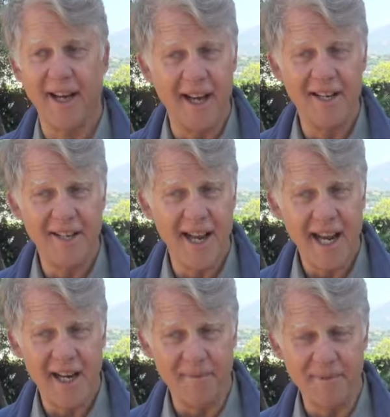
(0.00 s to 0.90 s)

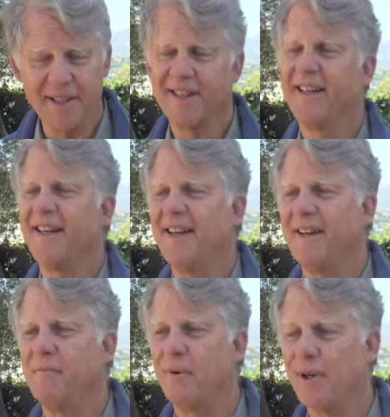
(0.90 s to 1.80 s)
unnamed
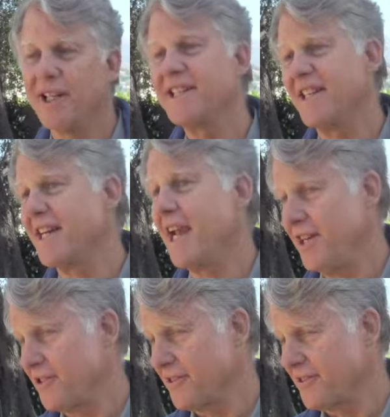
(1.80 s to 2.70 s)
moralistic
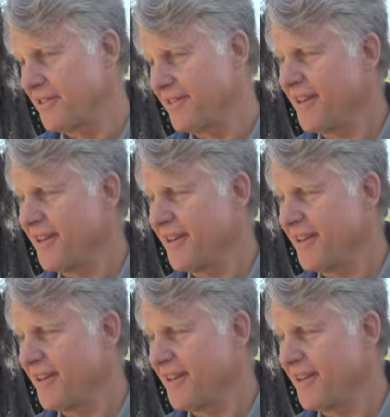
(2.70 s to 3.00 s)
angels.